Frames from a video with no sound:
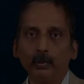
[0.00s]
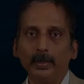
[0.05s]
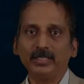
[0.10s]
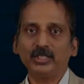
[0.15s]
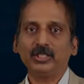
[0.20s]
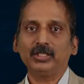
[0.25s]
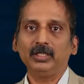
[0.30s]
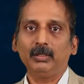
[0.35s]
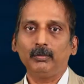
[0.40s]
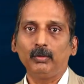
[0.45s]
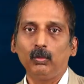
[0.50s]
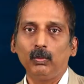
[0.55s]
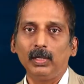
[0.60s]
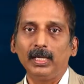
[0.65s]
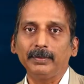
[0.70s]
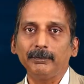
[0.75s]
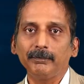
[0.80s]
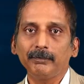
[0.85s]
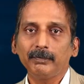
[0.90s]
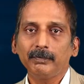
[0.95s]
Question number
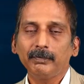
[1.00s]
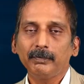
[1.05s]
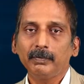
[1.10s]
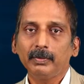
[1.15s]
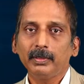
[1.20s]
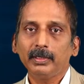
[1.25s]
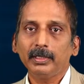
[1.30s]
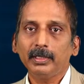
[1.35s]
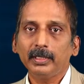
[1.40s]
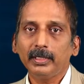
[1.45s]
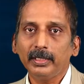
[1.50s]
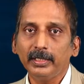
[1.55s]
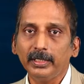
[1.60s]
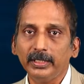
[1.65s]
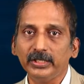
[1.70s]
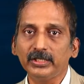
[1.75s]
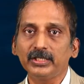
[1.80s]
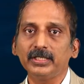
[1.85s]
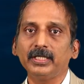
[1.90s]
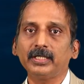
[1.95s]
1,
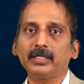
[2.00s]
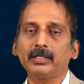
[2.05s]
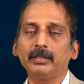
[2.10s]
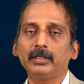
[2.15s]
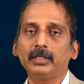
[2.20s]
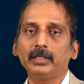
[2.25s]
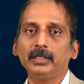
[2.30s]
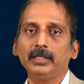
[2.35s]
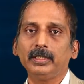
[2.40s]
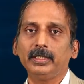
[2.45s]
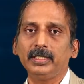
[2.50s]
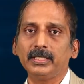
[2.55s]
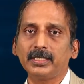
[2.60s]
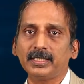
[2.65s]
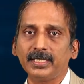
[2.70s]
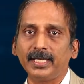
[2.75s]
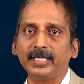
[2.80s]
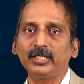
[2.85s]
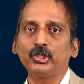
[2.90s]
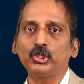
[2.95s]
is it
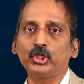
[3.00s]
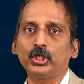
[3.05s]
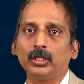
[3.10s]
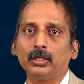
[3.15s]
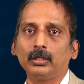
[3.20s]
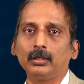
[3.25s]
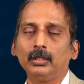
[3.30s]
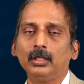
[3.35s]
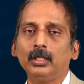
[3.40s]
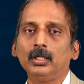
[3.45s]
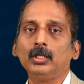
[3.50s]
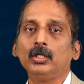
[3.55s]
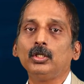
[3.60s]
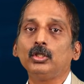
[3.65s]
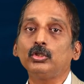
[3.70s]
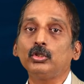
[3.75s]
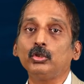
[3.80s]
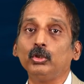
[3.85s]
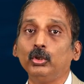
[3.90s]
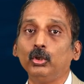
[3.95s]
essential
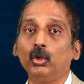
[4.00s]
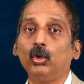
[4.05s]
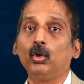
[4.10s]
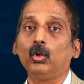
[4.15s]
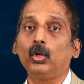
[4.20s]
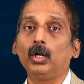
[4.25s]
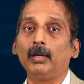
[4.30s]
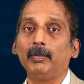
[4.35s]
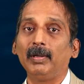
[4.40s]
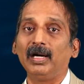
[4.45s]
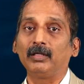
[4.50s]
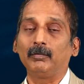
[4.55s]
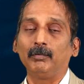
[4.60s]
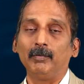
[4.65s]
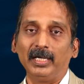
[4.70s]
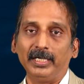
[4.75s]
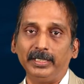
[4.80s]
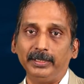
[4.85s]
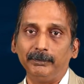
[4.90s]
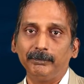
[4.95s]
to know about
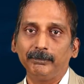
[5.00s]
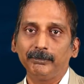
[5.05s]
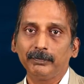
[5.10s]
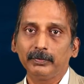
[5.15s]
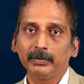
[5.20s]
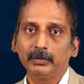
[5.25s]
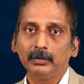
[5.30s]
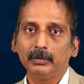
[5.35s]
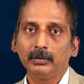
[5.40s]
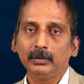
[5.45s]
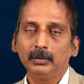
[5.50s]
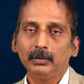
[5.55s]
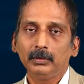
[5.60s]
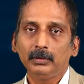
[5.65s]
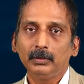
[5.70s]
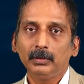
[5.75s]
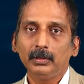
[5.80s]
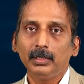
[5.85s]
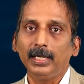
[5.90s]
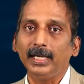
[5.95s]
money?
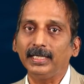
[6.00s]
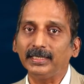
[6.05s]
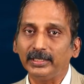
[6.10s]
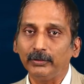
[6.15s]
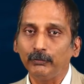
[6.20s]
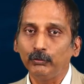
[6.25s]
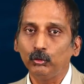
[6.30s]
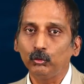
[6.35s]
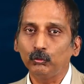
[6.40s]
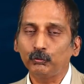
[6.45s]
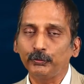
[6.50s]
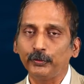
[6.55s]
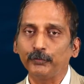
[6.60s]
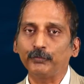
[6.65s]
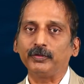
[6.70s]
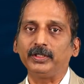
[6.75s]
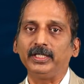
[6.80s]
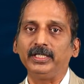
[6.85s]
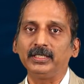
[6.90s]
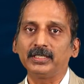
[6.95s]
I'll give you
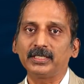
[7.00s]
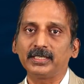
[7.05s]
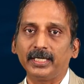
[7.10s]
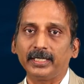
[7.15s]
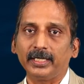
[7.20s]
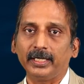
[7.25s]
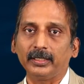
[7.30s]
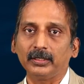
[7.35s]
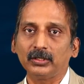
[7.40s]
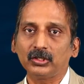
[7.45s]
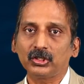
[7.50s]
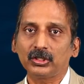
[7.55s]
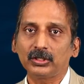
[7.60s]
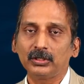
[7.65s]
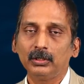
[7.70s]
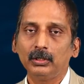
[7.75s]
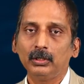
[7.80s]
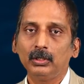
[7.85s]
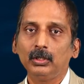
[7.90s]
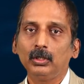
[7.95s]
15
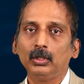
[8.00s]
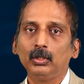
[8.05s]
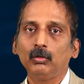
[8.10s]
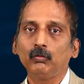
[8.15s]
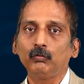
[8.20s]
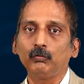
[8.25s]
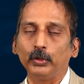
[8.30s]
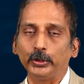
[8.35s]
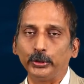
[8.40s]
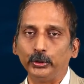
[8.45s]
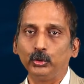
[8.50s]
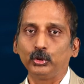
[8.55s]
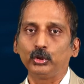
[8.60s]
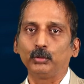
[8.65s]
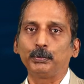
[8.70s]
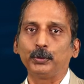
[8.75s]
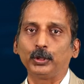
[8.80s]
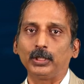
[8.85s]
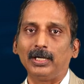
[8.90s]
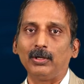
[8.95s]
seconds for you to
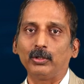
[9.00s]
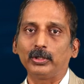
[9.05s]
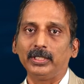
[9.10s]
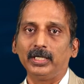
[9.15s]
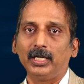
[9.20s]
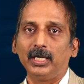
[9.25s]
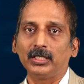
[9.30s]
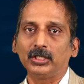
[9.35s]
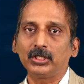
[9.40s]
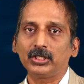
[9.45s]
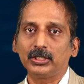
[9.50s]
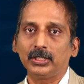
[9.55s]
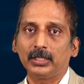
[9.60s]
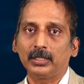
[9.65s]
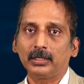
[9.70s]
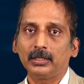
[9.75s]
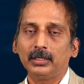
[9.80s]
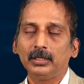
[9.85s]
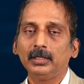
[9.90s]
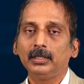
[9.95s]
put out the
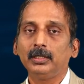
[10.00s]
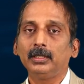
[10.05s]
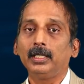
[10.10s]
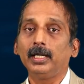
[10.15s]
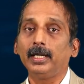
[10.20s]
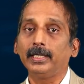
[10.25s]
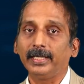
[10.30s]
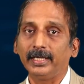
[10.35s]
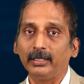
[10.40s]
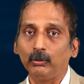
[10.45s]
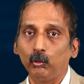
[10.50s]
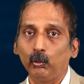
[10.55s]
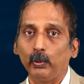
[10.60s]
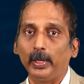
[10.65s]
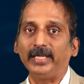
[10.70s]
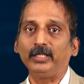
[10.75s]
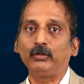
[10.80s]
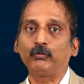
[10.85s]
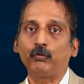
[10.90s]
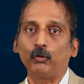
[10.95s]
answer and I'll
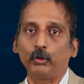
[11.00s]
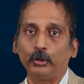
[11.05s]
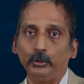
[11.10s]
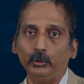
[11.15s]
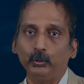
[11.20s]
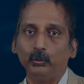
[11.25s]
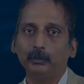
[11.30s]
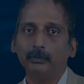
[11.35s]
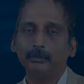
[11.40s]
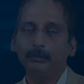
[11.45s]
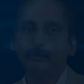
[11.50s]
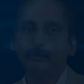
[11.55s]
wait for you.